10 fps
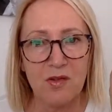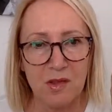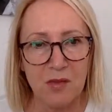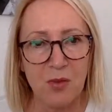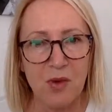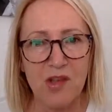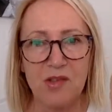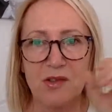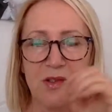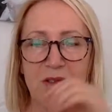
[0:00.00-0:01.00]

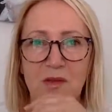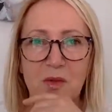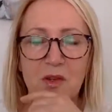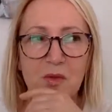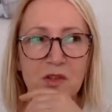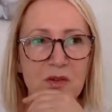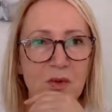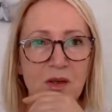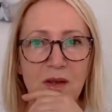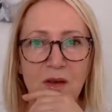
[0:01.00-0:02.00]
depression where you just
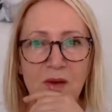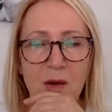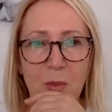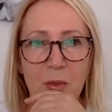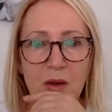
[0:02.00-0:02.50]
want to give up.